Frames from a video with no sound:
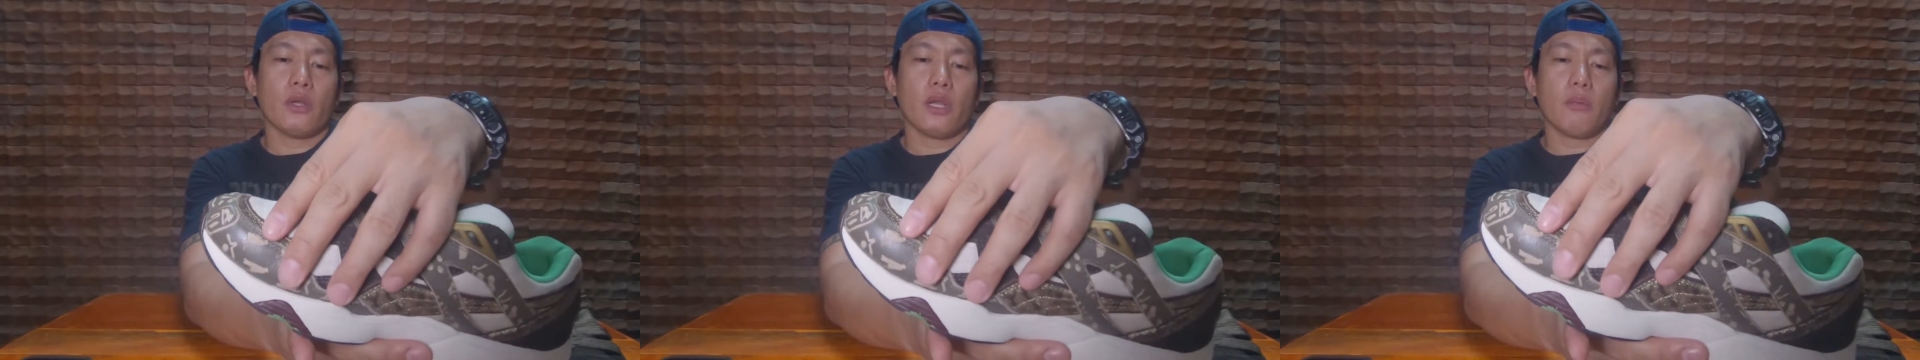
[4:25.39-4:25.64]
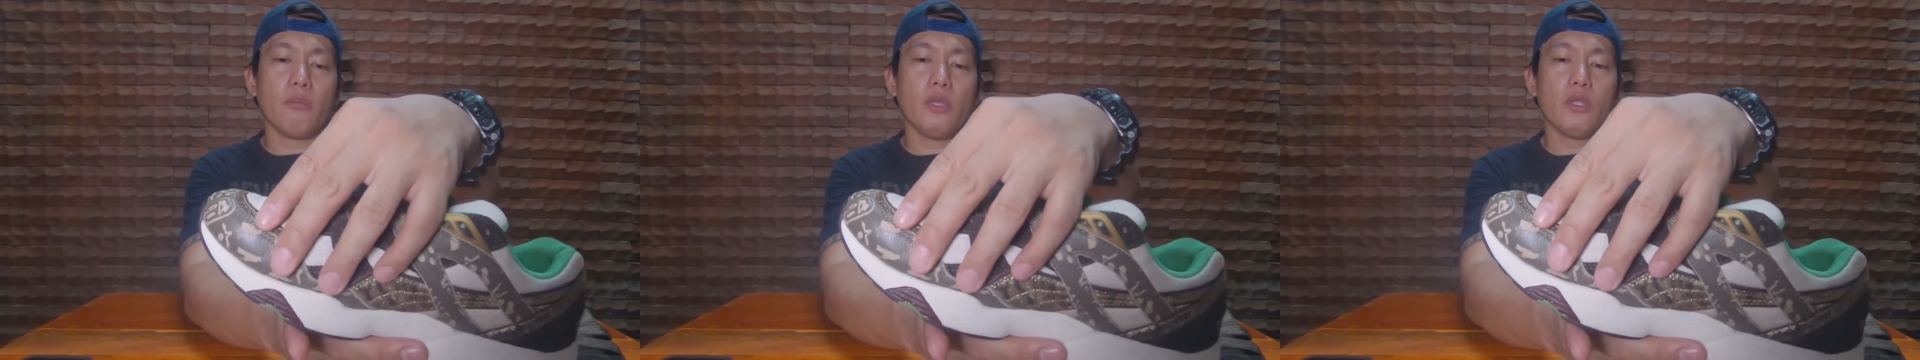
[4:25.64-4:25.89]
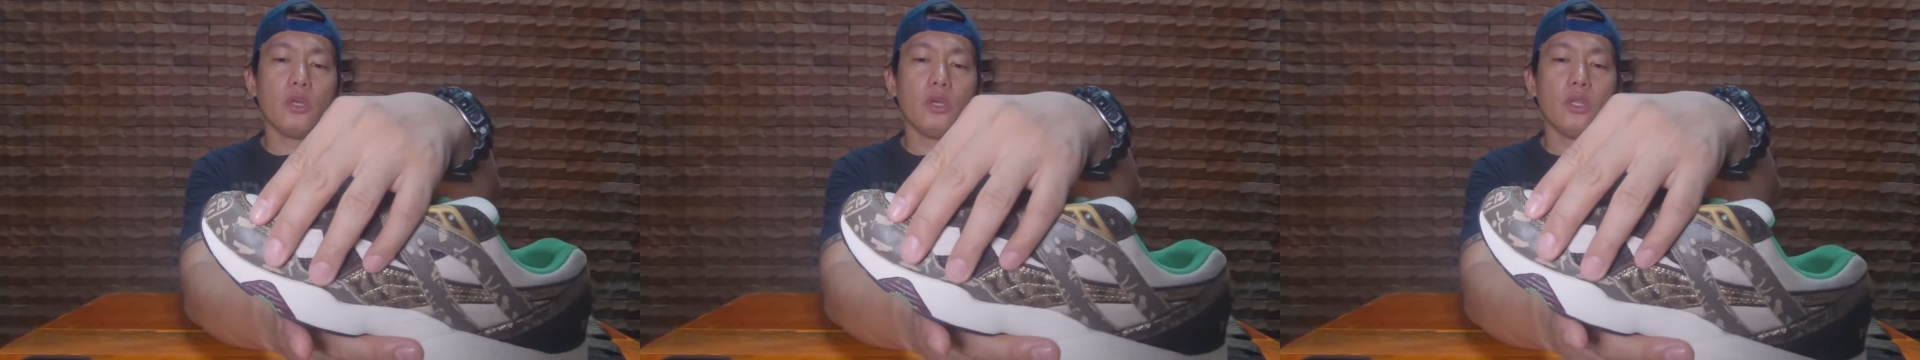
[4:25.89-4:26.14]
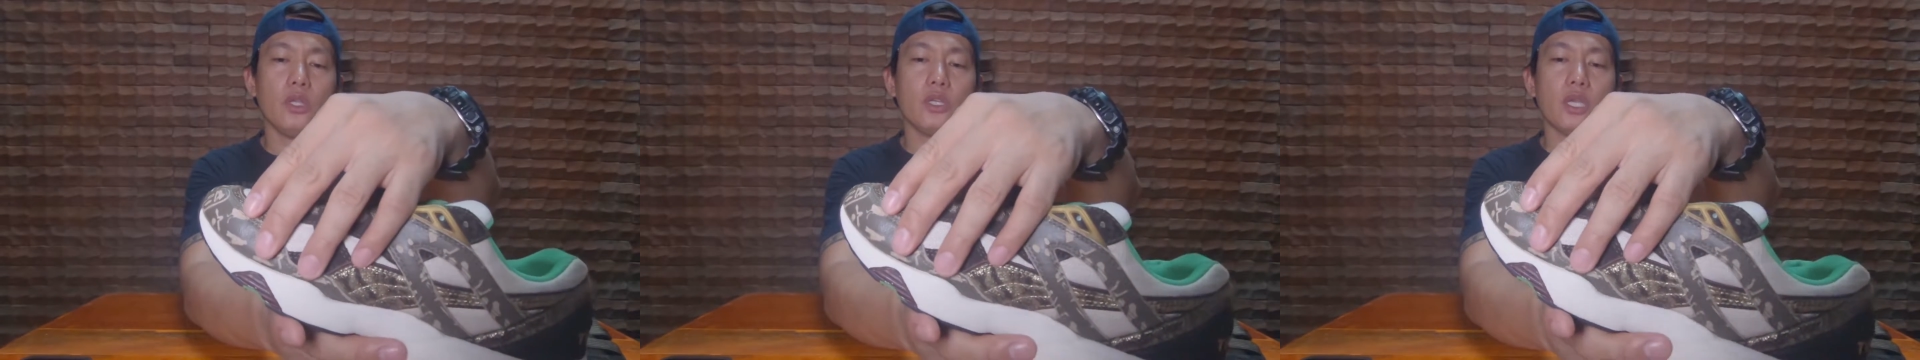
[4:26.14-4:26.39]
Greek
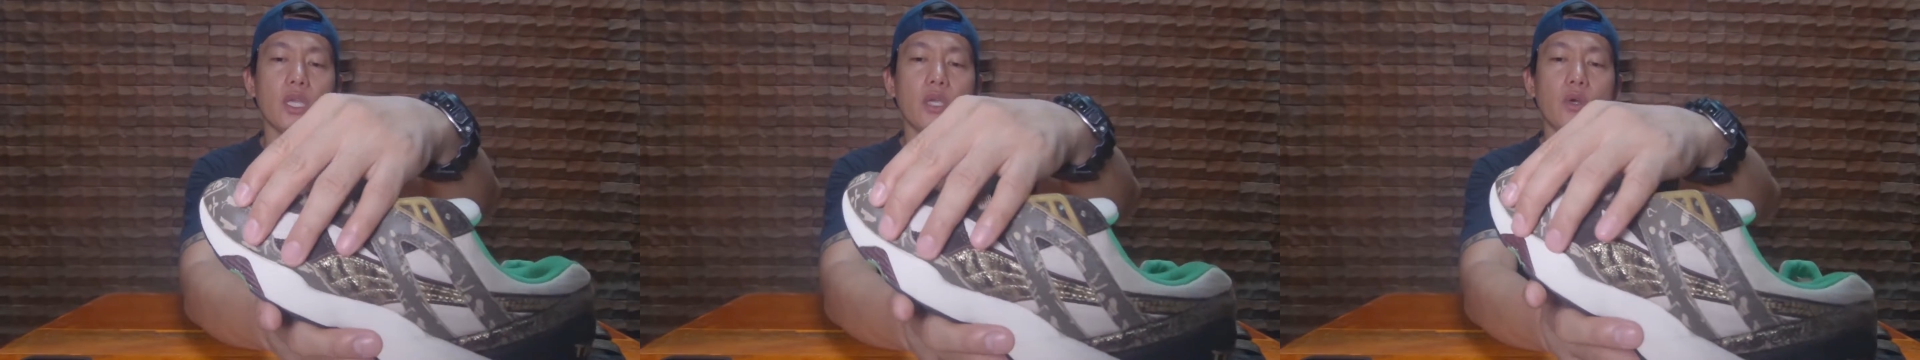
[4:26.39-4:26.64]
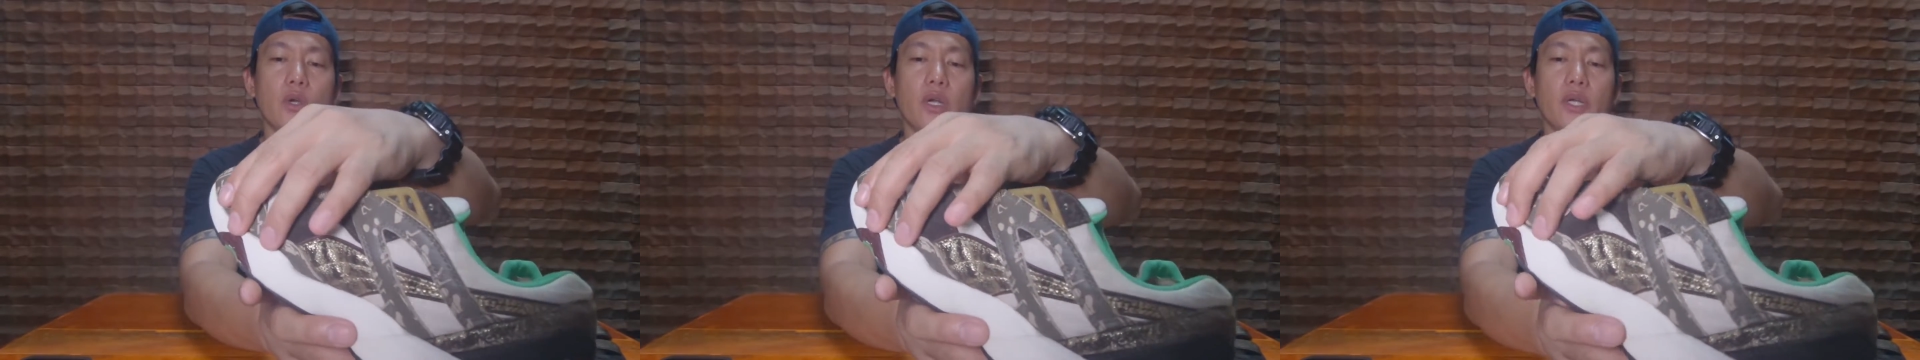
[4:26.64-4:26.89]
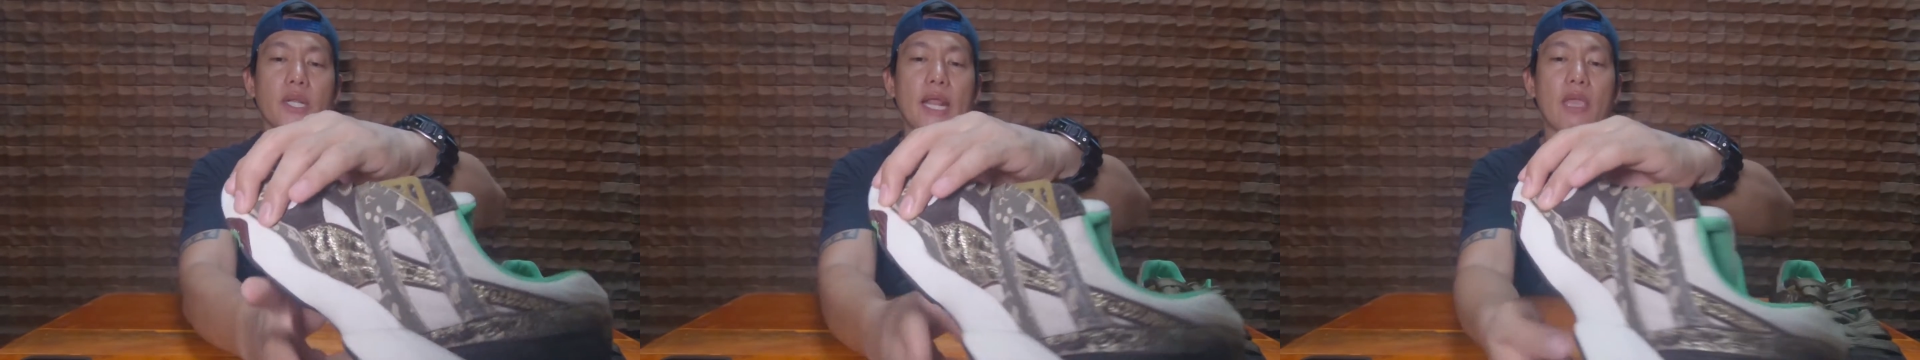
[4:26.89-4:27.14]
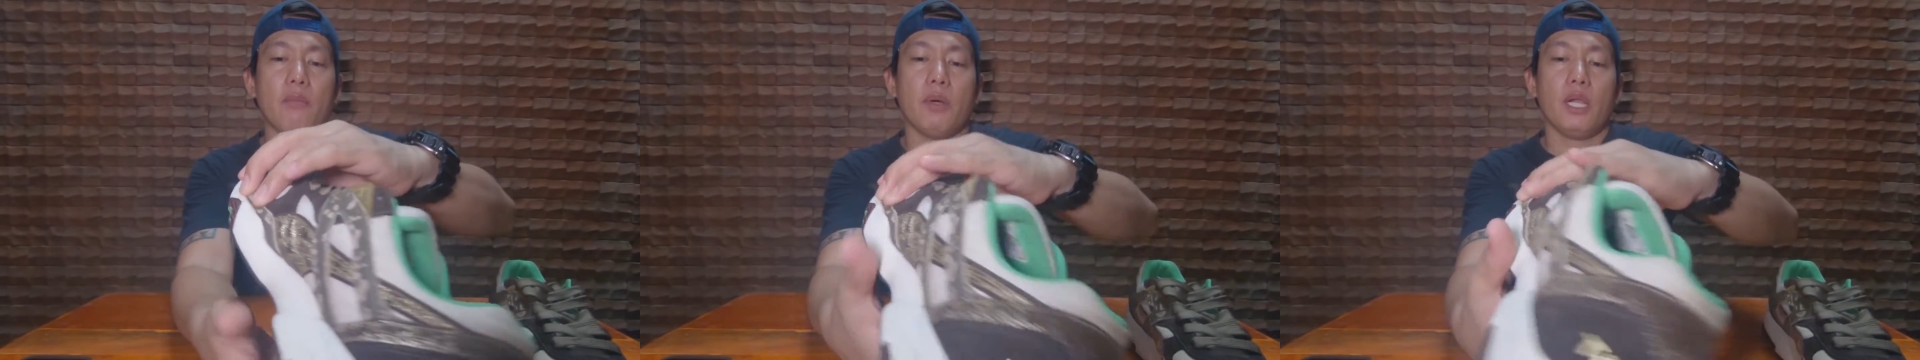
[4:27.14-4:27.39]
mythology or
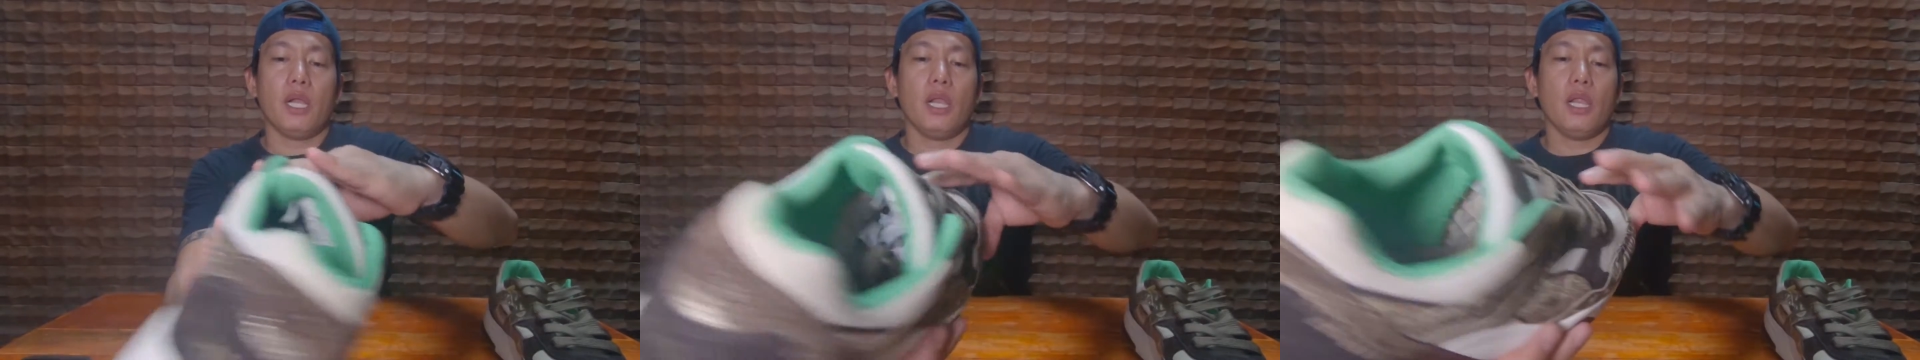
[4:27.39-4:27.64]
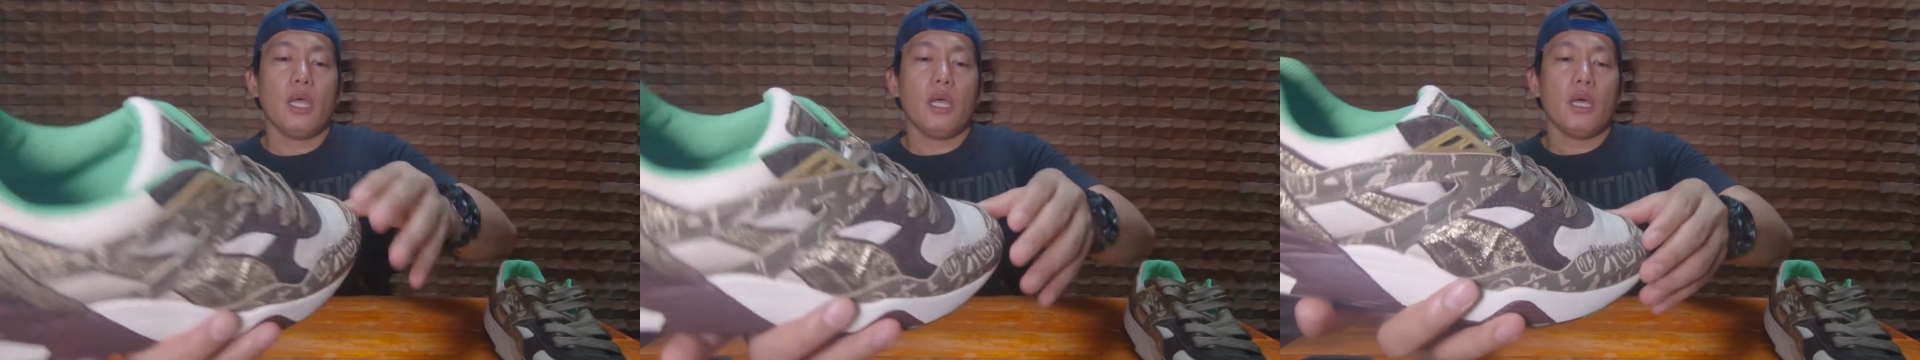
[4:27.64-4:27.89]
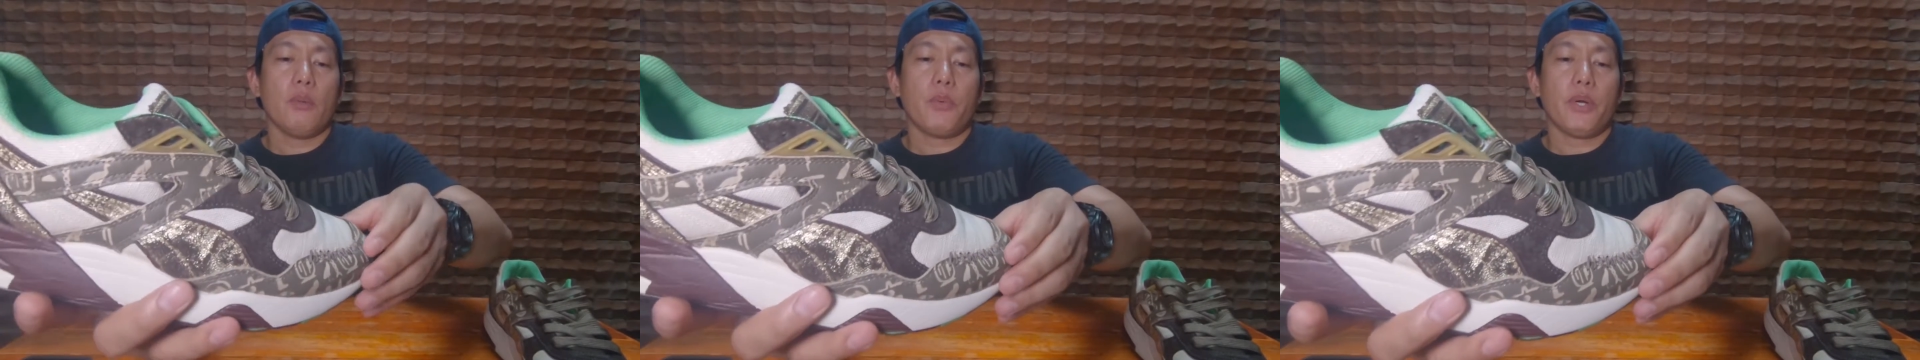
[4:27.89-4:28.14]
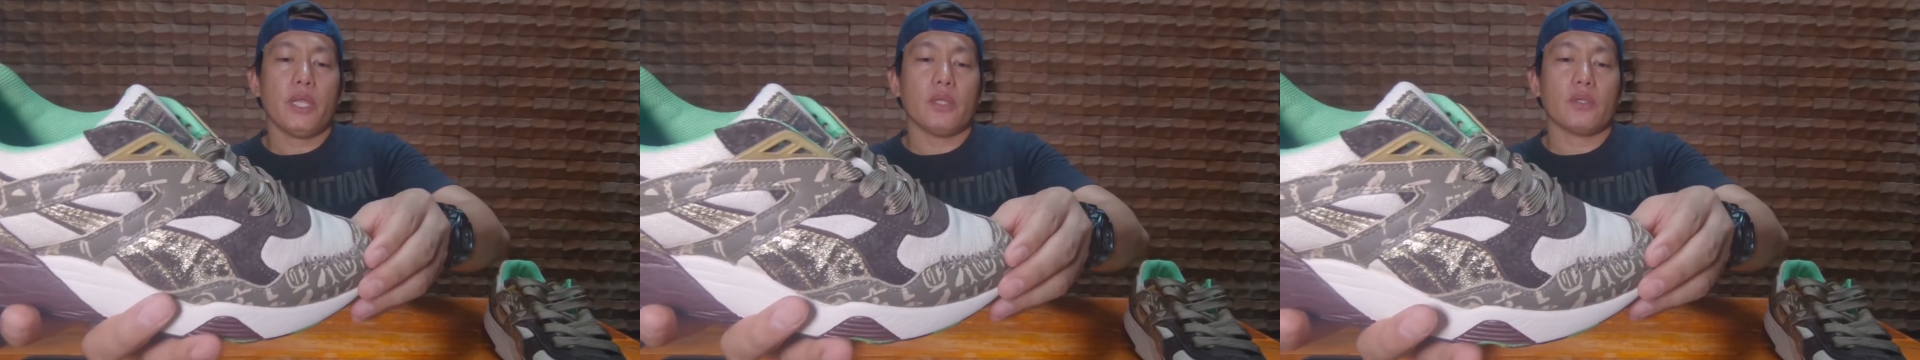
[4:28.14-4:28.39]
tribal
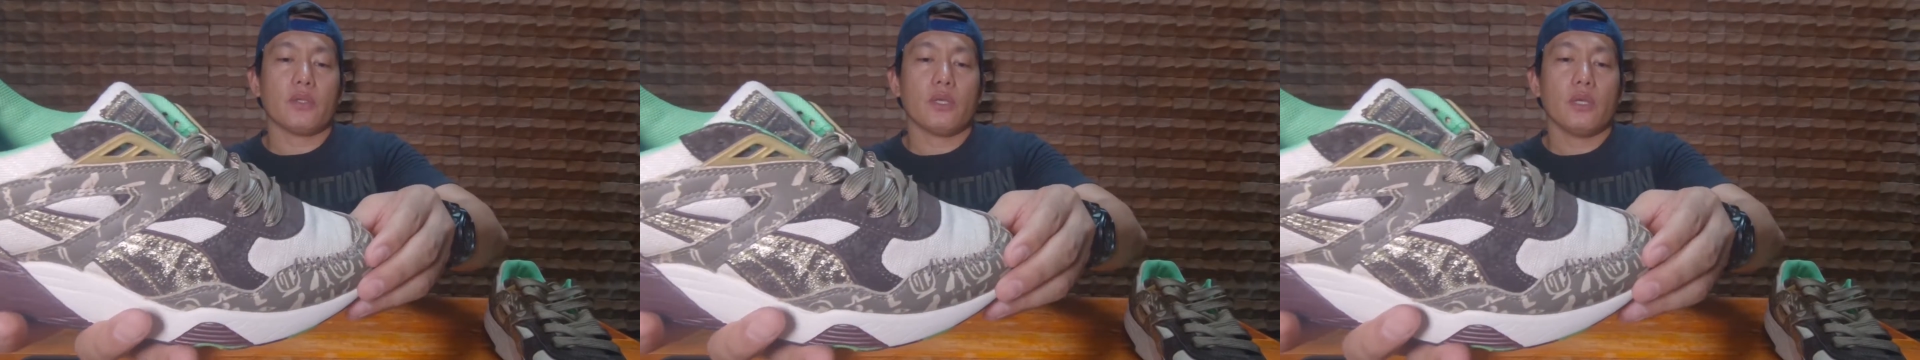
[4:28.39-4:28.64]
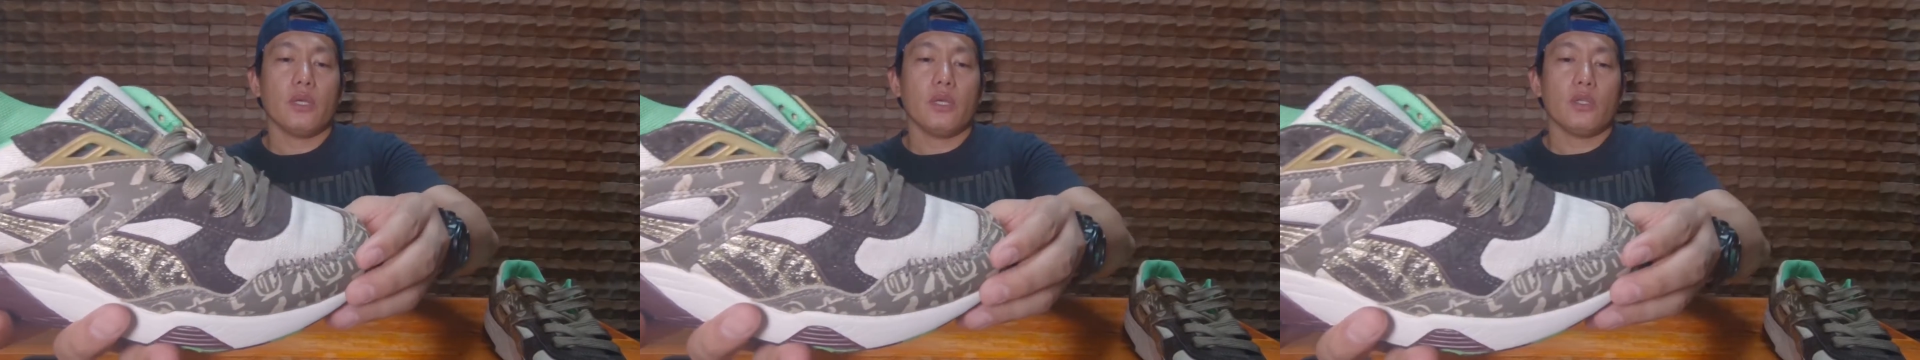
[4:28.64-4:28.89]
prints.